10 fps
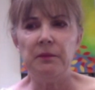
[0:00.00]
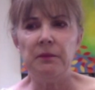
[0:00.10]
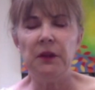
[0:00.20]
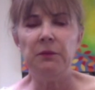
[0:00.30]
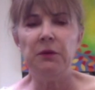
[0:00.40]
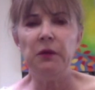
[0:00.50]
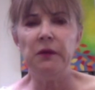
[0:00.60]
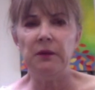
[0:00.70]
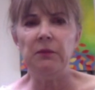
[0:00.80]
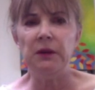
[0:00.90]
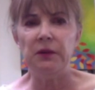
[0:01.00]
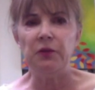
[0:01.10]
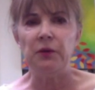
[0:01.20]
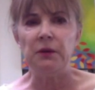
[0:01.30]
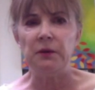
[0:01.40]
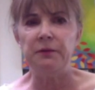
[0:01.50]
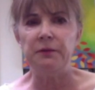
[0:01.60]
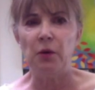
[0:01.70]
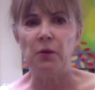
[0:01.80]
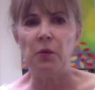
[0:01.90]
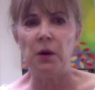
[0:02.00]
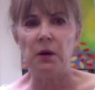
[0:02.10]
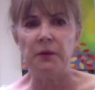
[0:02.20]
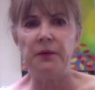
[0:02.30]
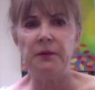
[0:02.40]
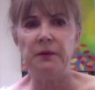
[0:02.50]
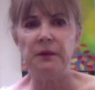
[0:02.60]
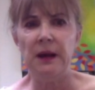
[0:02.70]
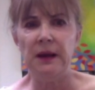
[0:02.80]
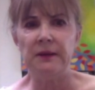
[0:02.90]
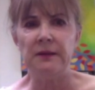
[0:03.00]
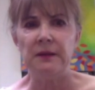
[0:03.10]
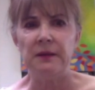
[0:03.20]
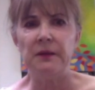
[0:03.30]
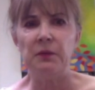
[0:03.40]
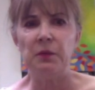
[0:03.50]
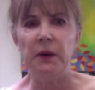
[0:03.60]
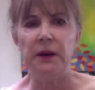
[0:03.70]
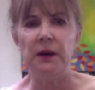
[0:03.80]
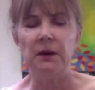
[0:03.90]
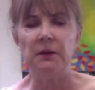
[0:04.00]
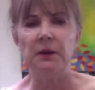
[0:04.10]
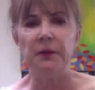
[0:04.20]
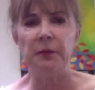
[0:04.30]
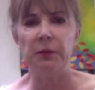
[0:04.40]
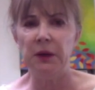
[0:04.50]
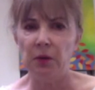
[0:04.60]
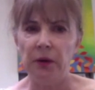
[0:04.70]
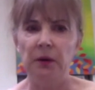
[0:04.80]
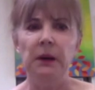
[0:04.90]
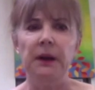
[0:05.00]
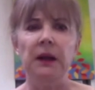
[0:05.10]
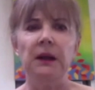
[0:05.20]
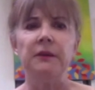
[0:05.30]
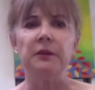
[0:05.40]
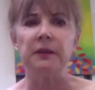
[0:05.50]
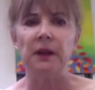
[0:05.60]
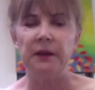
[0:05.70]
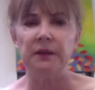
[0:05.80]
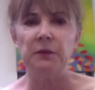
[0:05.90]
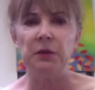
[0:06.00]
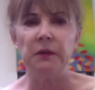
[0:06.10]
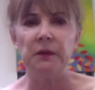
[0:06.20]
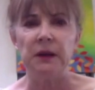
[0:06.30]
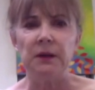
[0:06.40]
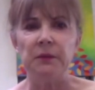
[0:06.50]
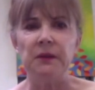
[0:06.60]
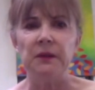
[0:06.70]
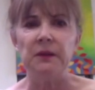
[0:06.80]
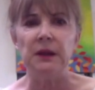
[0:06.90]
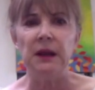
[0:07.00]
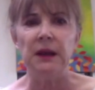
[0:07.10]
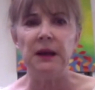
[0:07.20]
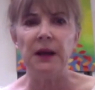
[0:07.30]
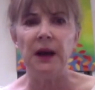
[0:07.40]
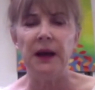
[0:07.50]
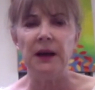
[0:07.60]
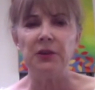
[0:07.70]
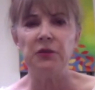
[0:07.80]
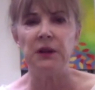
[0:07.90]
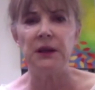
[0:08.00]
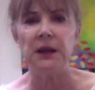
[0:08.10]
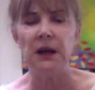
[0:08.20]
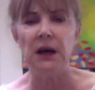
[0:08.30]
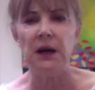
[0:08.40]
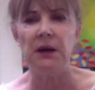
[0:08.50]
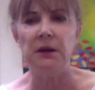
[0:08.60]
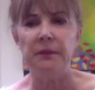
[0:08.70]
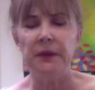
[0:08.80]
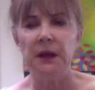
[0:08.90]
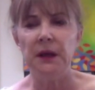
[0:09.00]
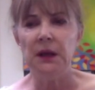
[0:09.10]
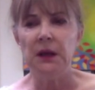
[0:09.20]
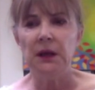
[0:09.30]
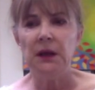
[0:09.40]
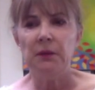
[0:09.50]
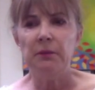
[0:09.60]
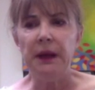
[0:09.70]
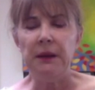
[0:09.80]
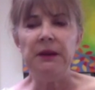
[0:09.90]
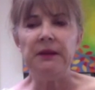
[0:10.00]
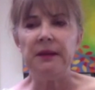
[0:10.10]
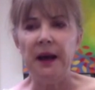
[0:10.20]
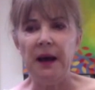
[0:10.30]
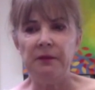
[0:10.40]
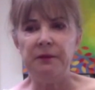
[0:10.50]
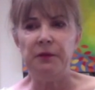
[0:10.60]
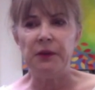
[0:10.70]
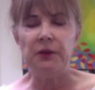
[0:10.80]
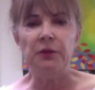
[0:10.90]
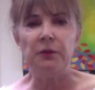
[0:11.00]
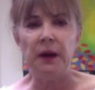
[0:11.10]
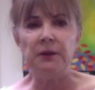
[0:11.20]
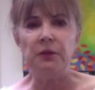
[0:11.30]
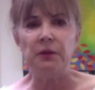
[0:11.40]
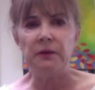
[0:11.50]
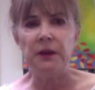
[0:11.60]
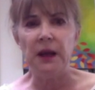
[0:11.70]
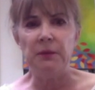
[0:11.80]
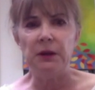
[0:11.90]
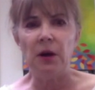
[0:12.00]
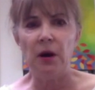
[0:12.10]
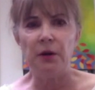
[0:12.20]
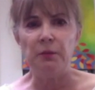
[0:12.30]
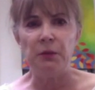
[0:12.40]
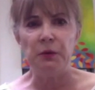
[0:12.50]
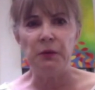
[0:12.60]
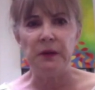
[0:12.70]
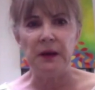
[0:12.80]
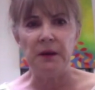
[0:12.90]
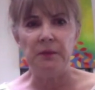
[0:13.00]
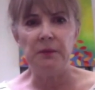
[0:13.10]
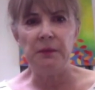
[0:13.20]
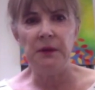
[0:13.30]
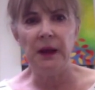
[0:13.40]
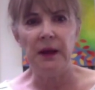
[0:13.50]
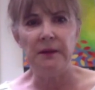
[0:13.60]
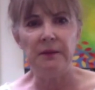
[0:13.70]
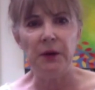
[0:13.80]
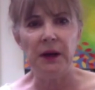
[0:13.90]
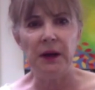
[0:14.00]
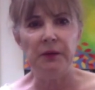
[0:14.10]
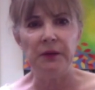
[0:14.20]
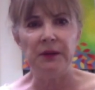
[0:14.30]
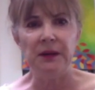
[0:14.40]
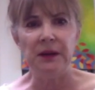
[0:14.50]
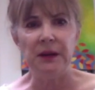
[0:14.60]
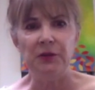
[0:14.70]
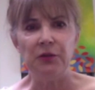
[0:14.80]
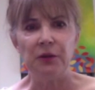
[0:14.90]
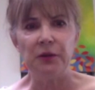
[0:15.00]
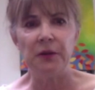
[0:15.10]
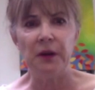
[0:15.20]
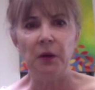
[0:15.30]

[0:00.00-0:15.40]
museum district of Fort Worth, Texas, where there's big oil money and there's lots of museums. And I actually babysat for the director of the Amon Carter Museum when I was a teenager. So